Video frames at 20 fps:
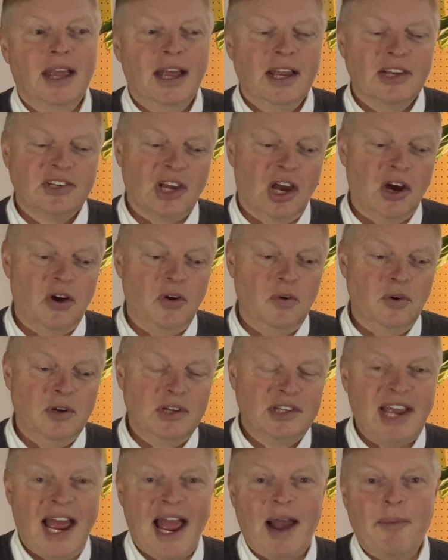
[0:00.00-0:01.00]
So
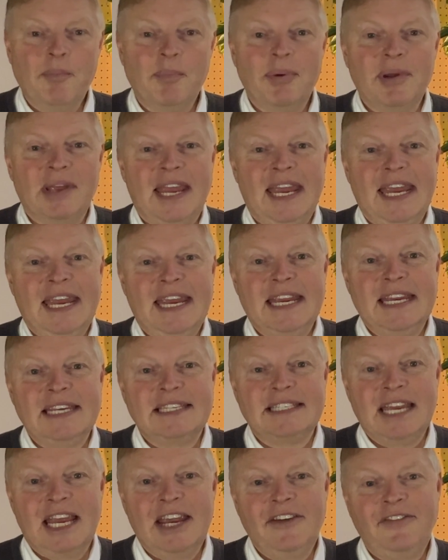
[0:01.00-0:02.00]
damp
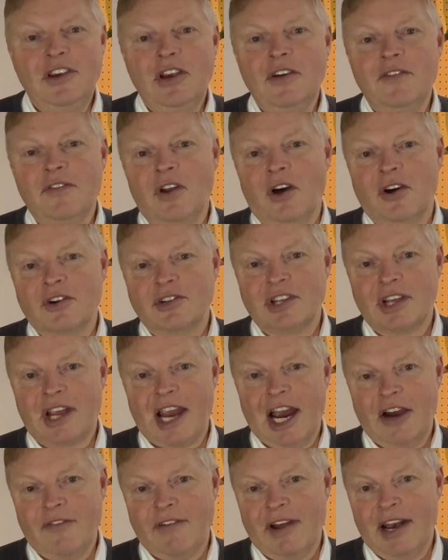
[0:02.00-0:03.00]
is if you've locked the
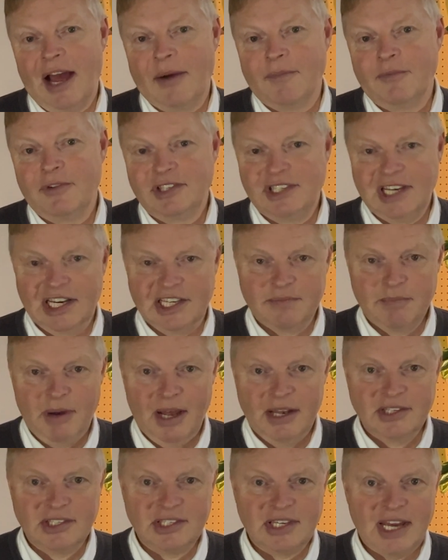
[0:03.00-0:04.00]
caravan up for 6
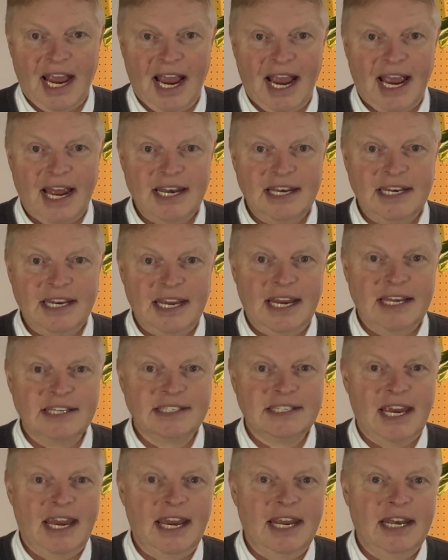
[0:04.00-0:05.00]
months and
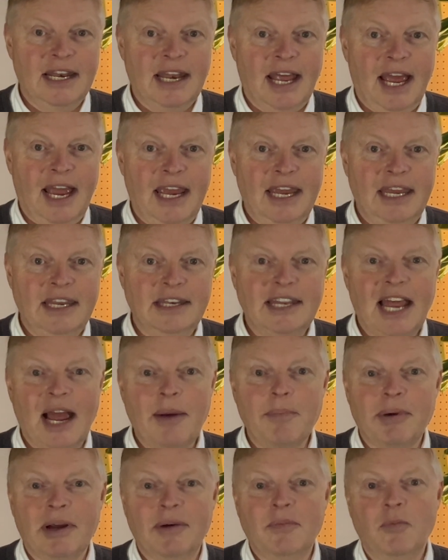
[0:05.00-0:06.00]
it's in a
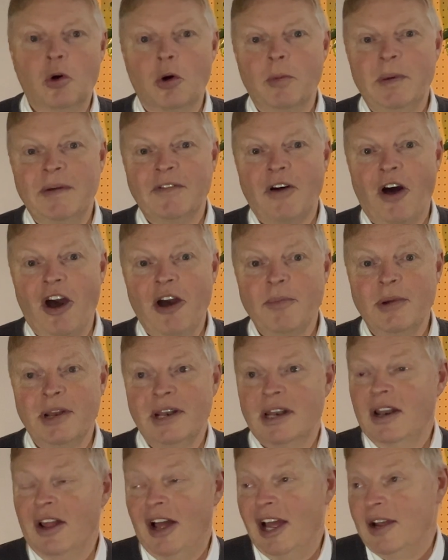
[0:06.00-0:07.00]
damp and warm
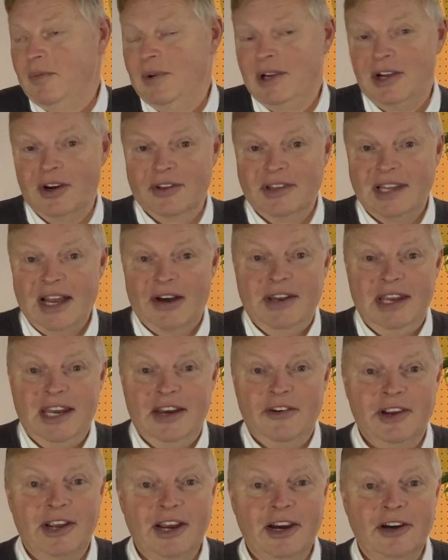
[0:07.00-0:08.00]
environment like we got down
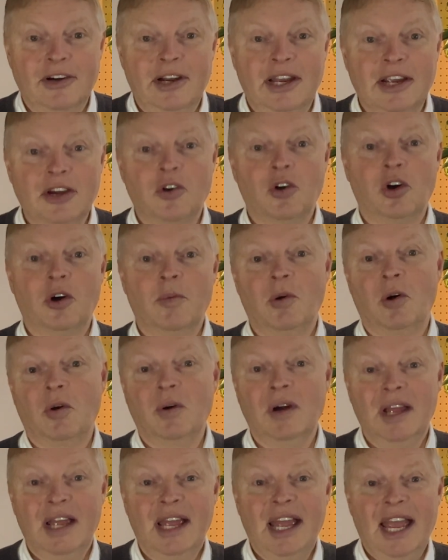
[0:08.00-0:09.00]
here in
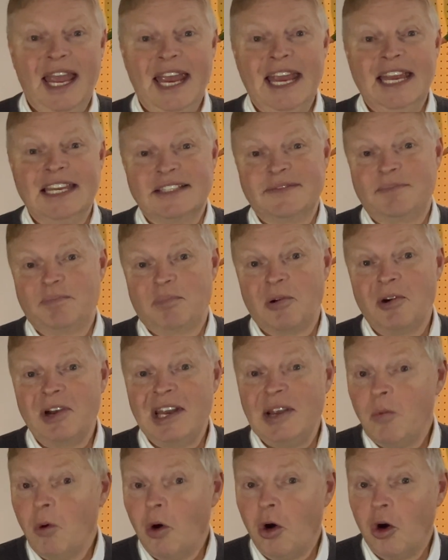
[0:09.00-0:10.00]
Cornwall. It's
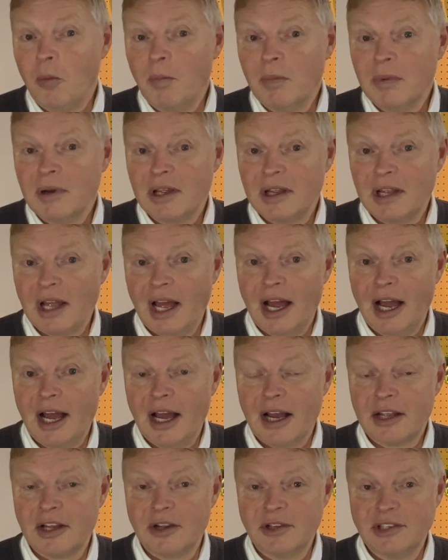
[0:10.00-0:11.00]
pretty warm
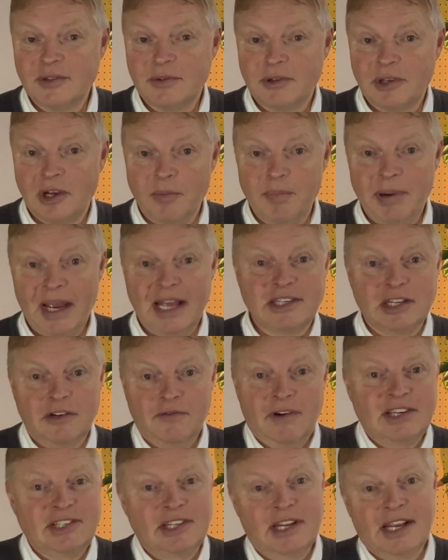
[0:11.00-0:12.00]
compared to the
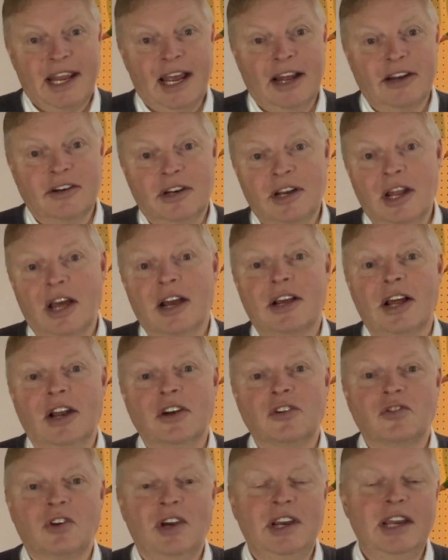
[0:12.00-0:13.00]
rest of the
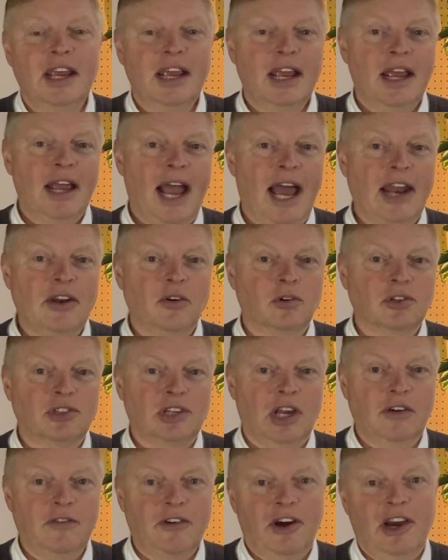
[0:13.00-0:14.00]
country, and
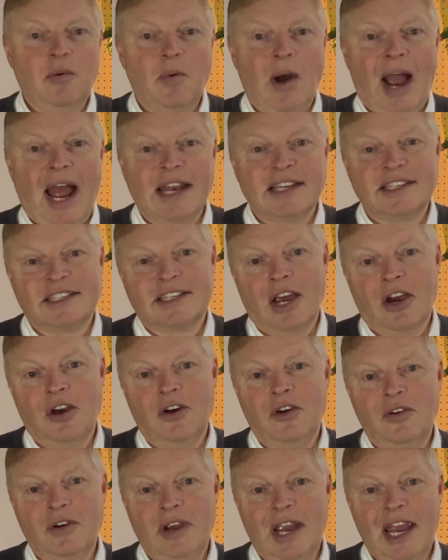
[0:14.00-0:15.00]
also very wet.
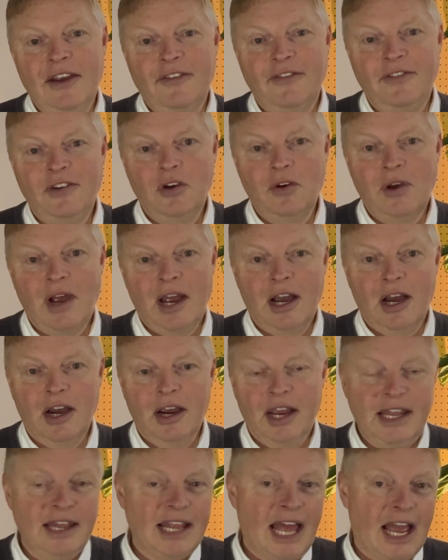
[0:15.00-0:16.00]
So if you are
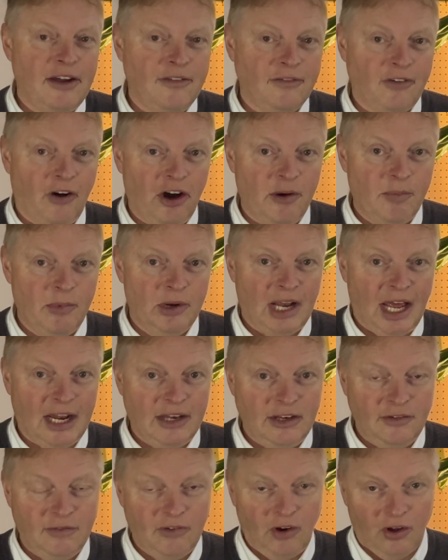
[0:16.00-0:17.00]
in that environment
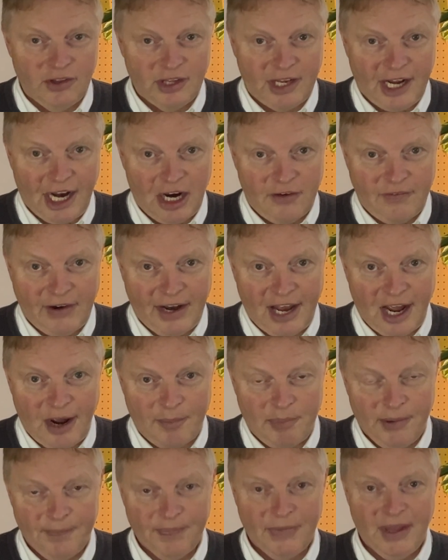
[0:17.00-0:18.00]
and you've locked the caravan
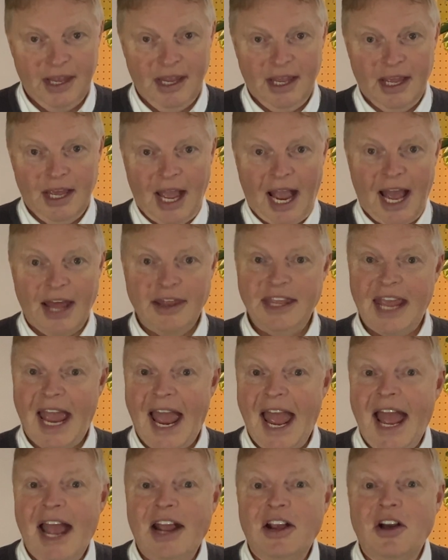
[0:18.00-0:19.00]
up and the
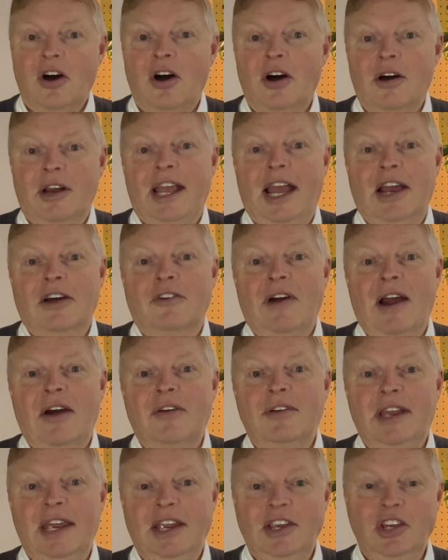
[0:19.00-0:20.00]
air can't get
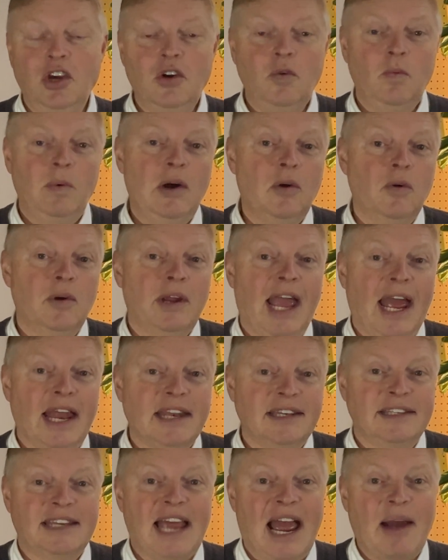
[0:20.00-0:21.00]
around it, you will
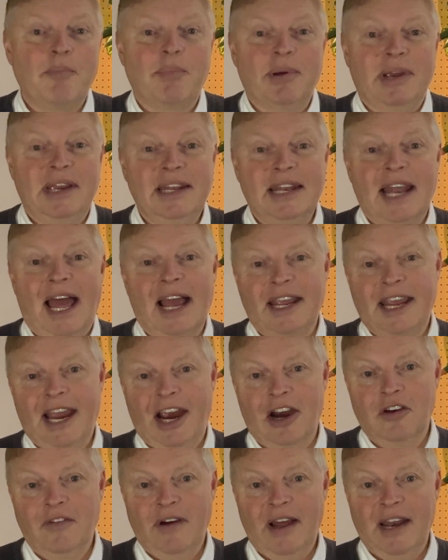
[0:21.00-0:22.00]
get damp in that
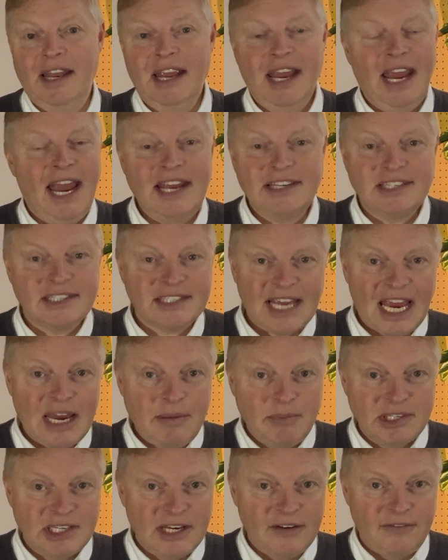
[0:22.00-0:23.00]
caravan. It's the
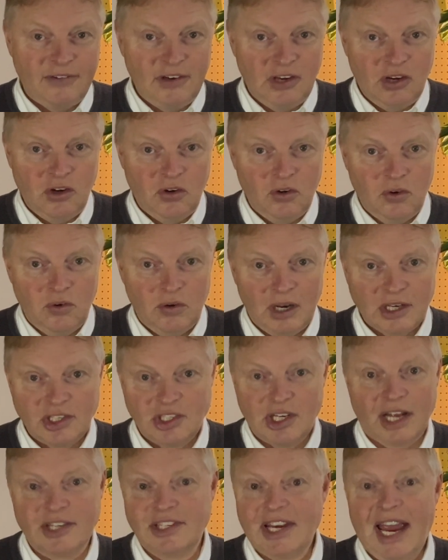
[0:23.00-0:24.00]
same as if you
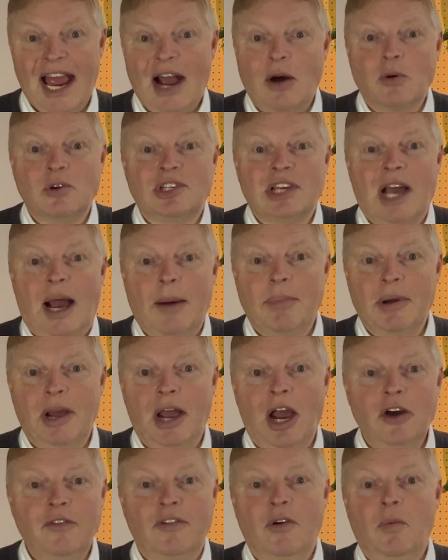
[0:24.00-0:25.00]
shut a house up
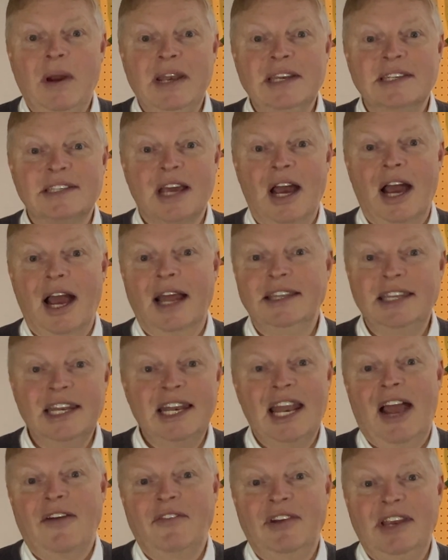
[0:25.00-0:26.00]
over winter and
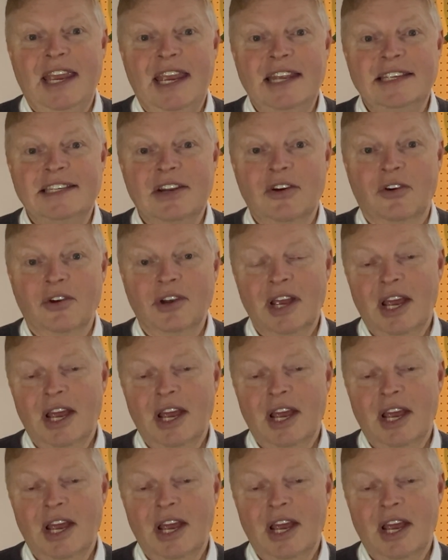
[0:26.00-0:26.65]
didn't have any heating on,